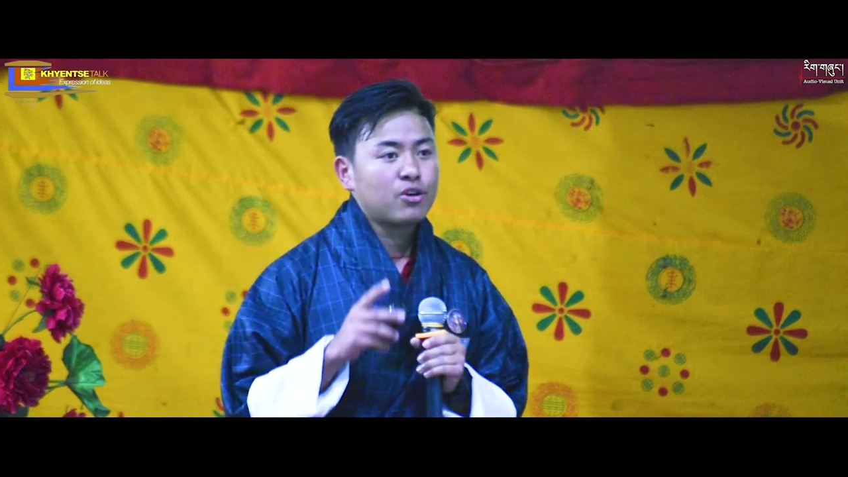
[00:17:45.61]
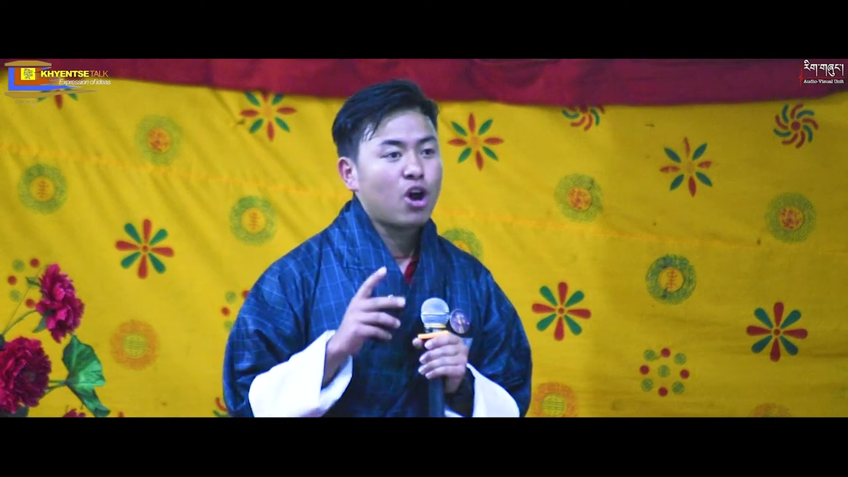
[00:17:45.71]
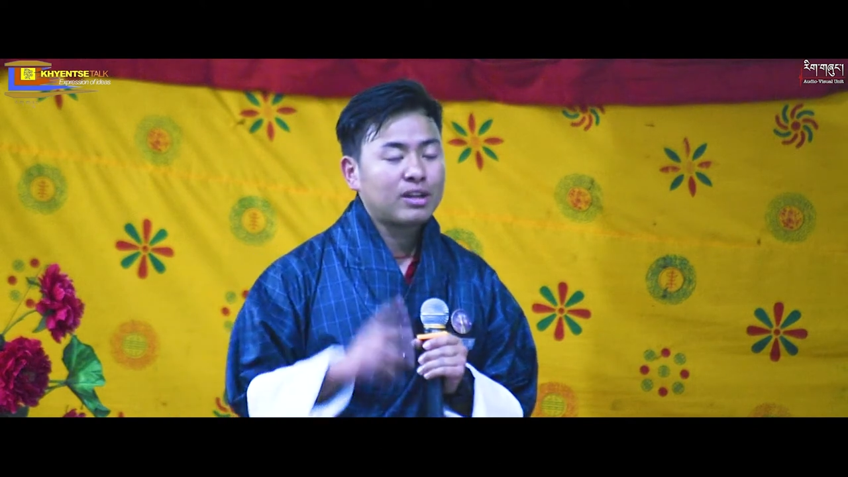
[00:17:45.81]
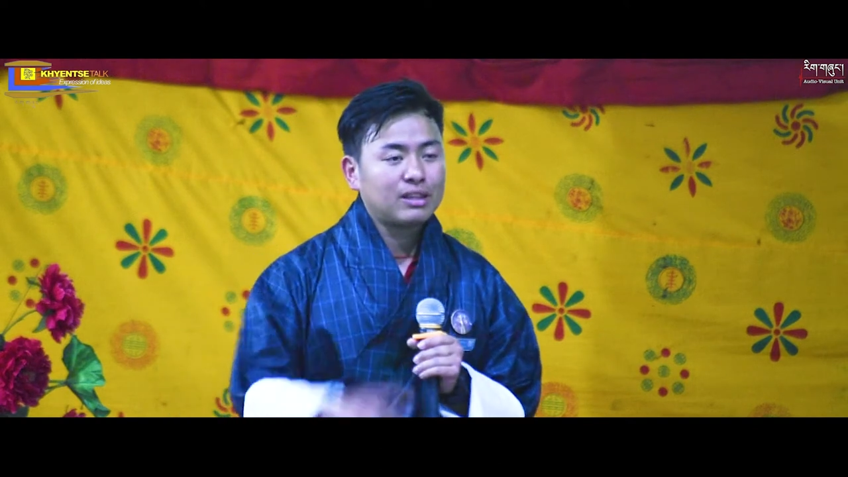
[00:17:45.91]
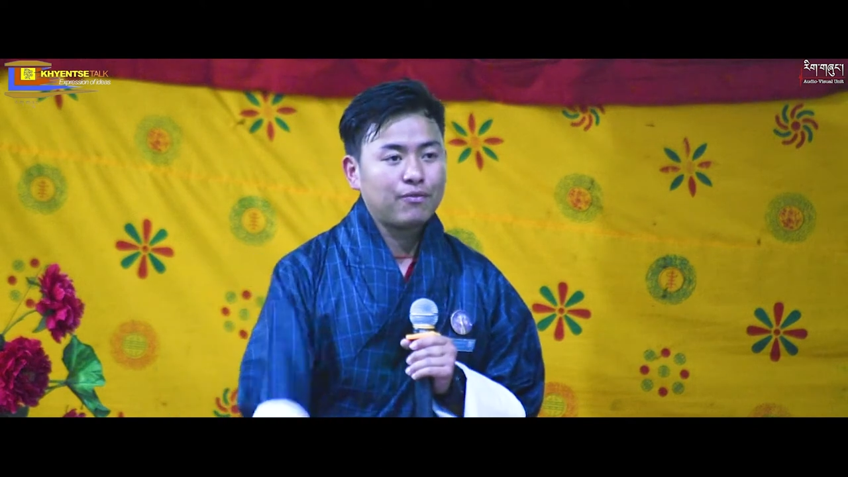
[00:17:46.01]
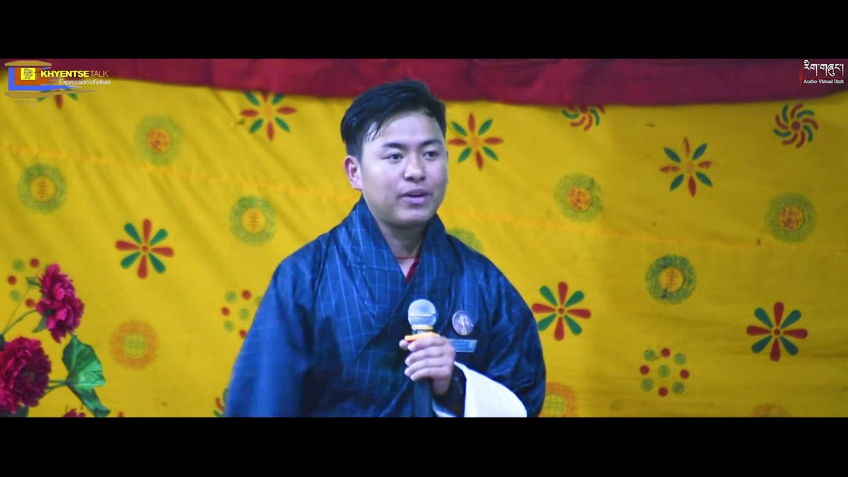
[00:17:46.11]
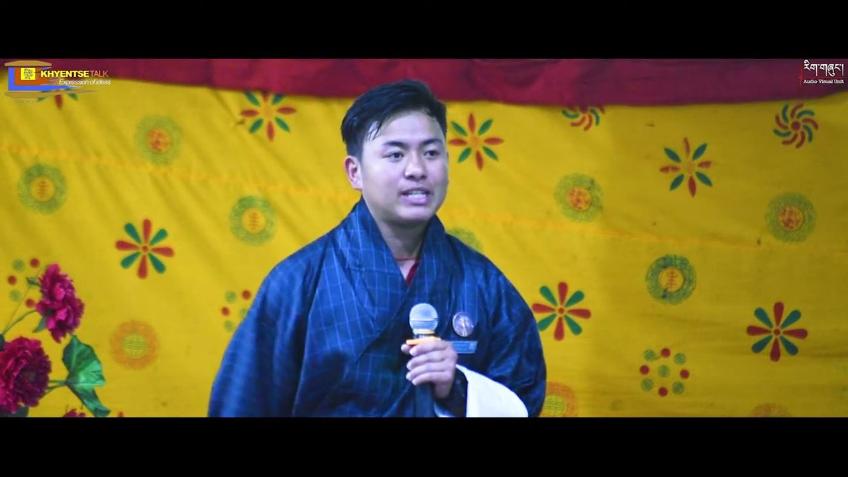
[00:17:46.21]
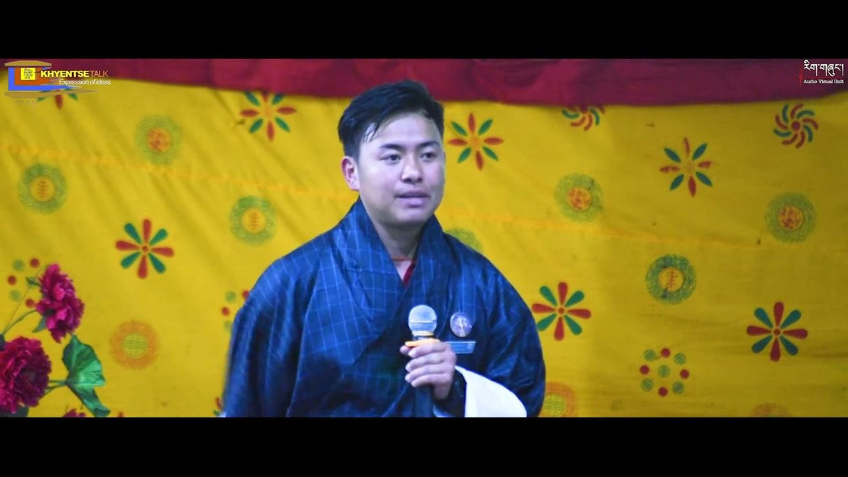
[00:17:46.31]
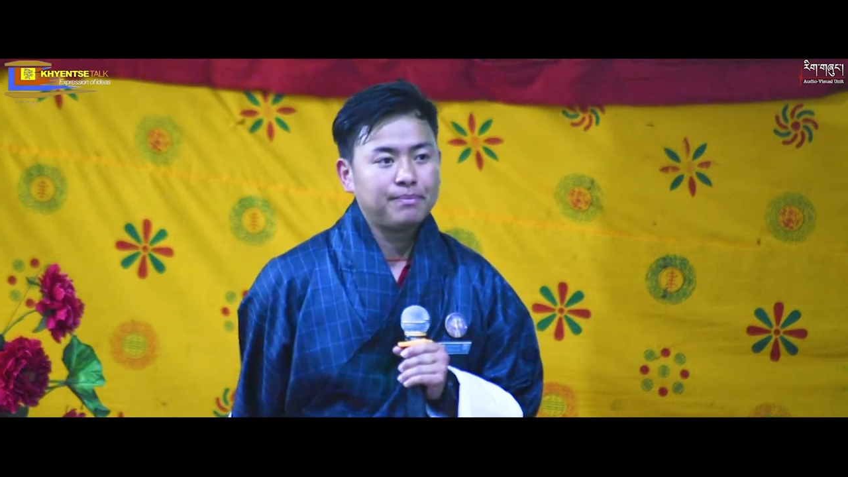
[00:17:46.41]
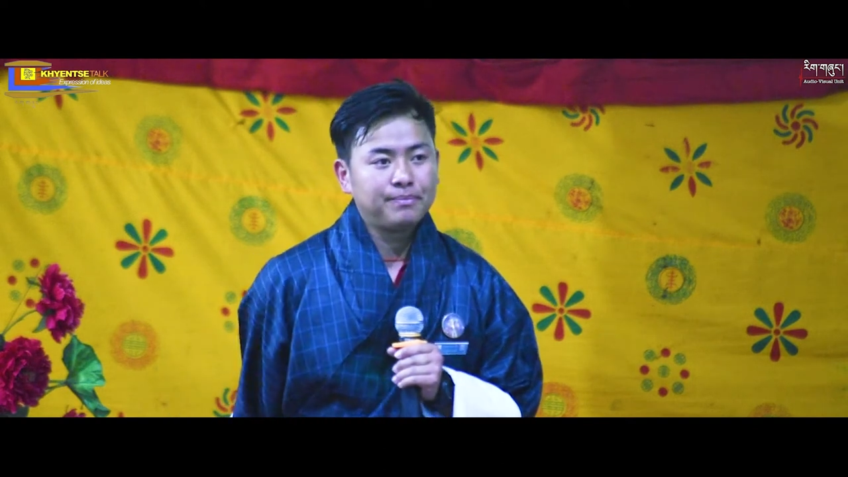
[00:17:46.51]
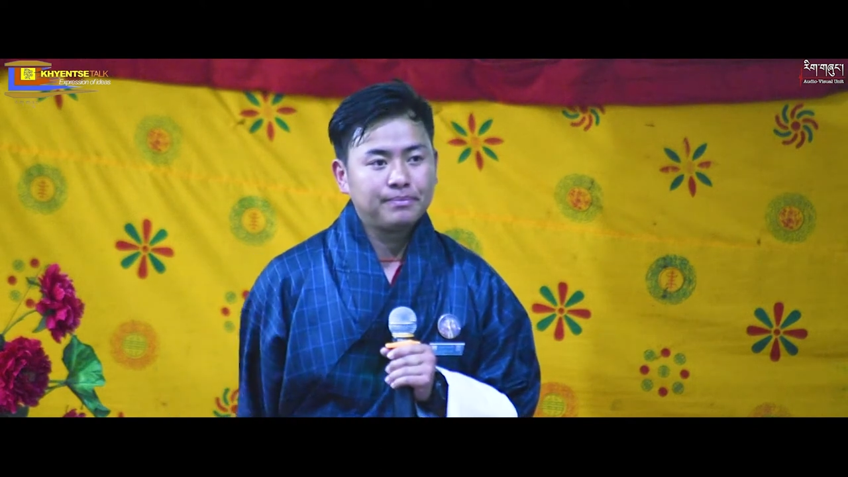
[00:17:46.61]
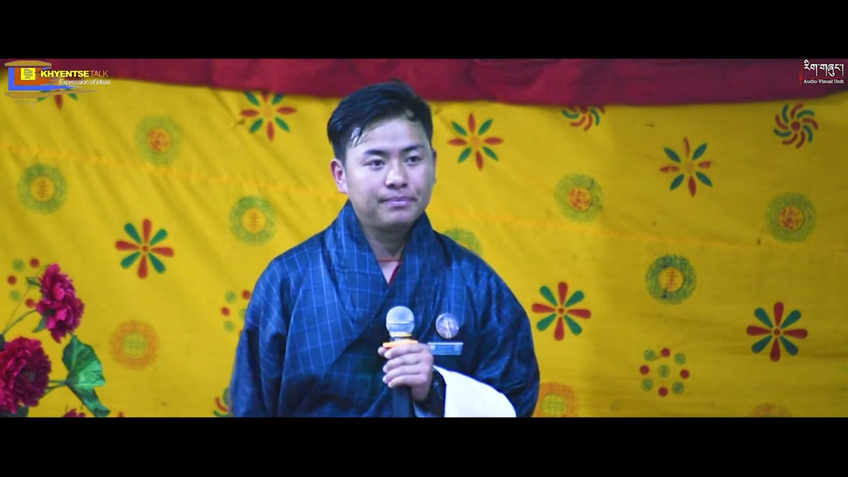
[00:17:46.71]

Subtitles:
not the victim.